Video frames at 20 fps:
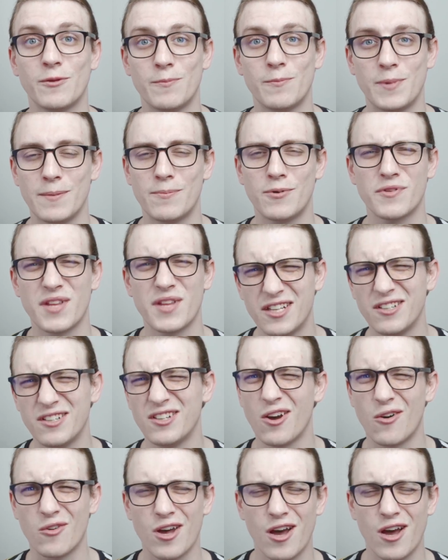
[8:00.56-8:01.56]
with people that you
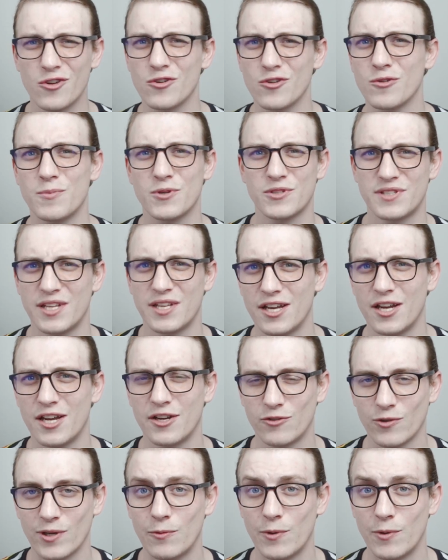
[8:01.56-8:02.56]
don't 100%
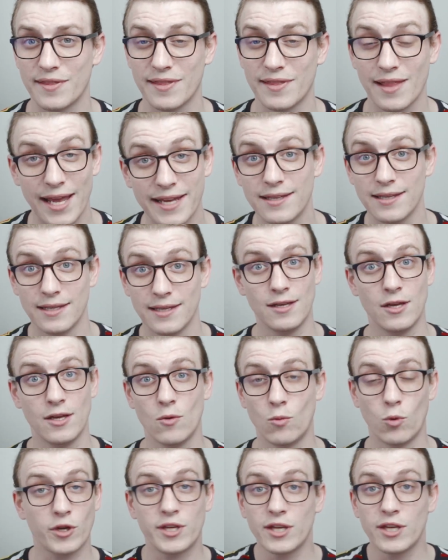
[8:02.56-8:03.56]
agree with, like
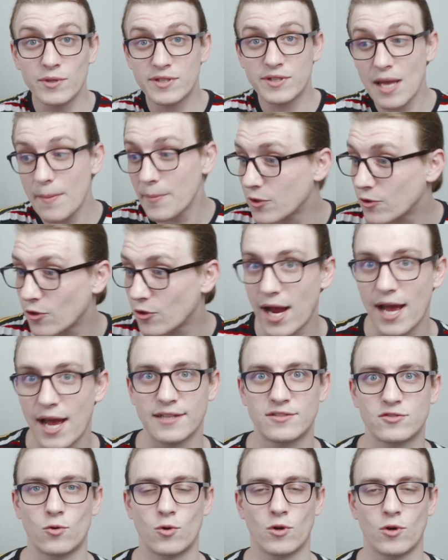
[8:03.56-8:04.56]
working with
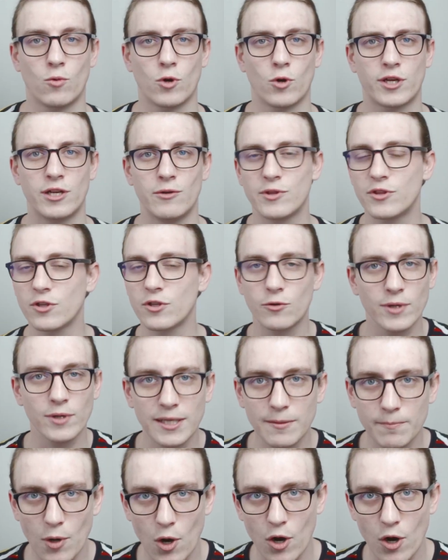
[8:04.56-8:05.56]
Democrats or working with the
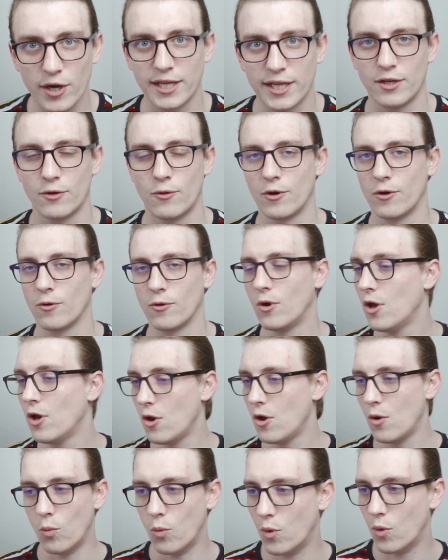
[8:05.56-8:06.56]
Green Party or
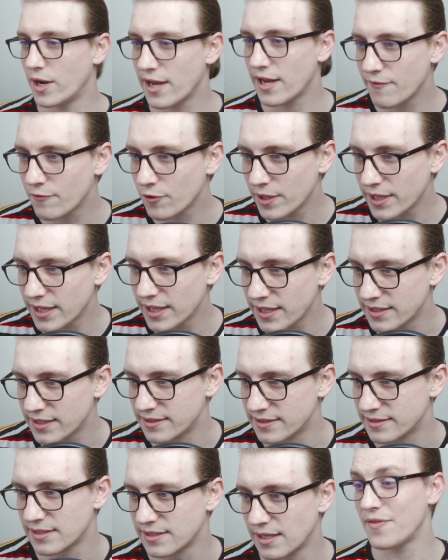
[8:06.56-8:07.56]
whatever it
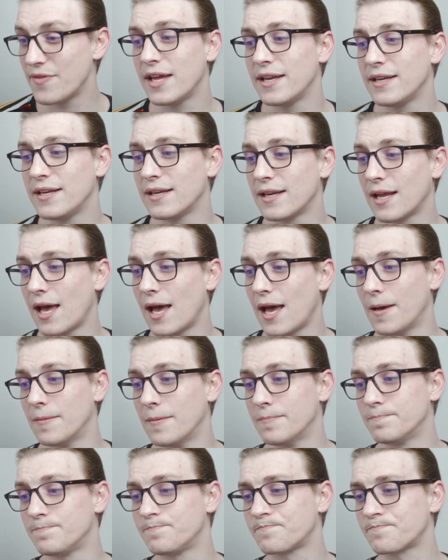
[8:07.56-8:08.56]
is. And
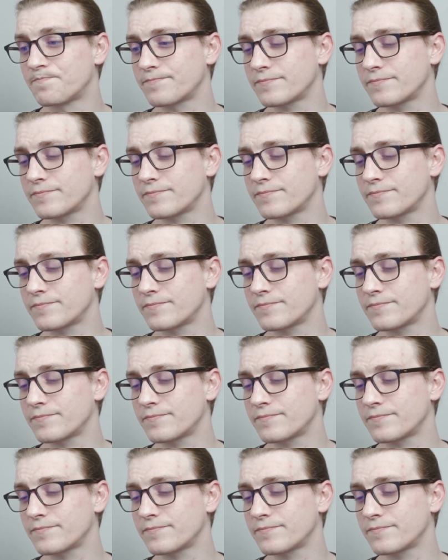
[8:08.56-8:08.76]
then